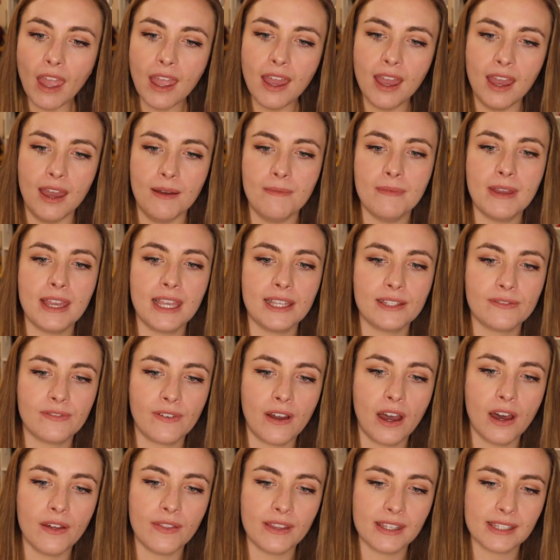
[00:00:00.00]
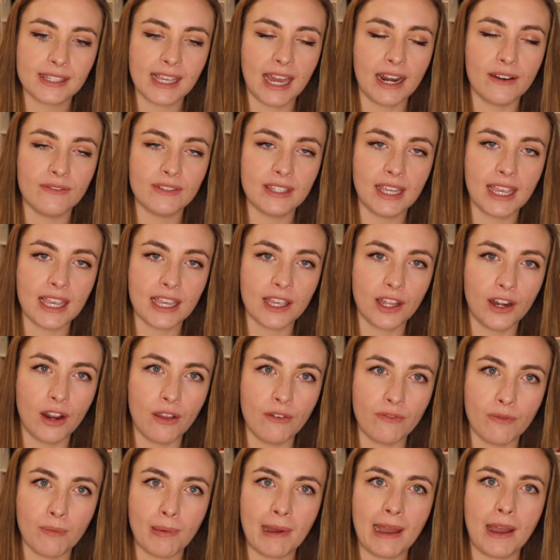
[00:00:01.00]
His father's kind of taken
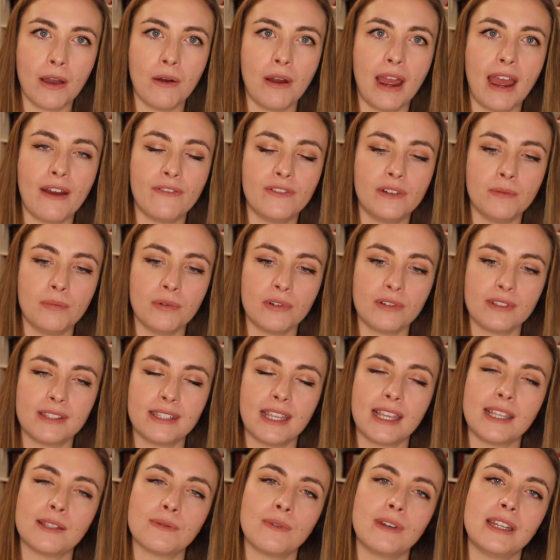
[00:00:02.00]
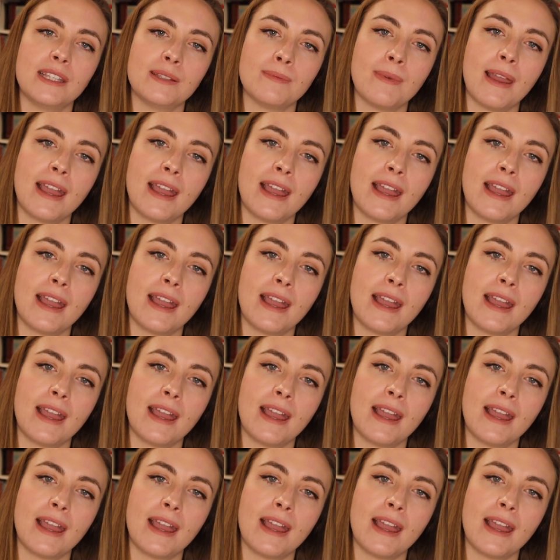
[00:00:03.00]
over power after book 6 when he's